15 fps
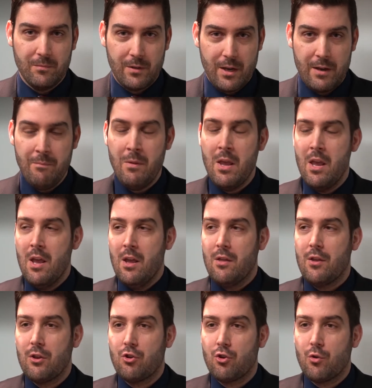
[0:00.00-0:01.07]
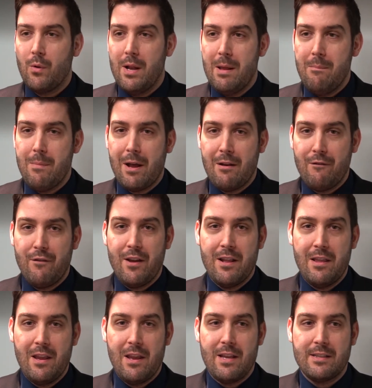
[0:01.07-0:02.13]
Okay? The treaty
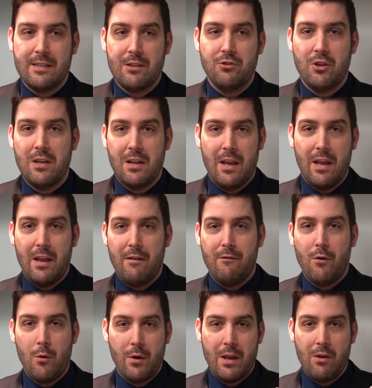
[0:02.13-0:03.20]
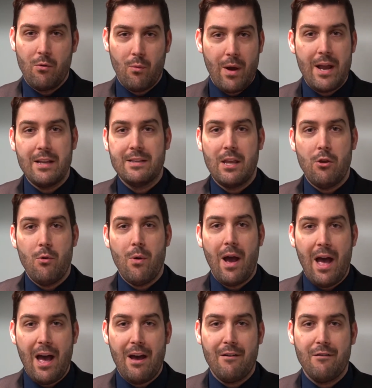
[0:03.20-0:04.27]
benefit is essentially invoking rights that you
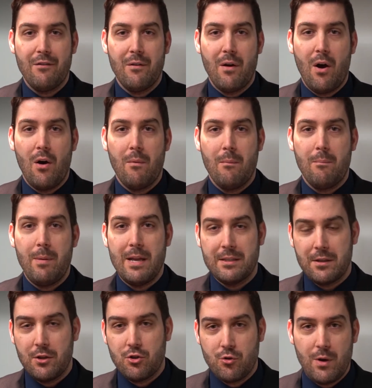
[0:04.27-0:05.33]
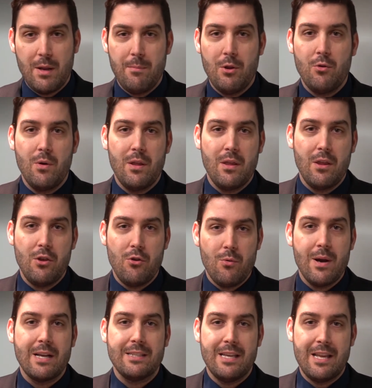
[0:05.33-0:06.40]
have based on the treaty between the
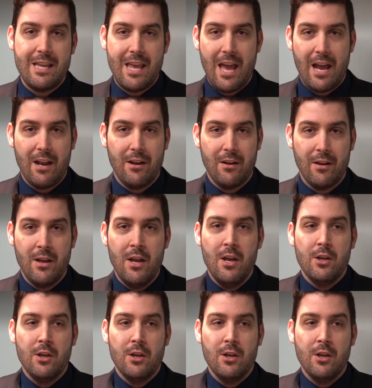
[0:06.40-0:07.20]
US and Canada.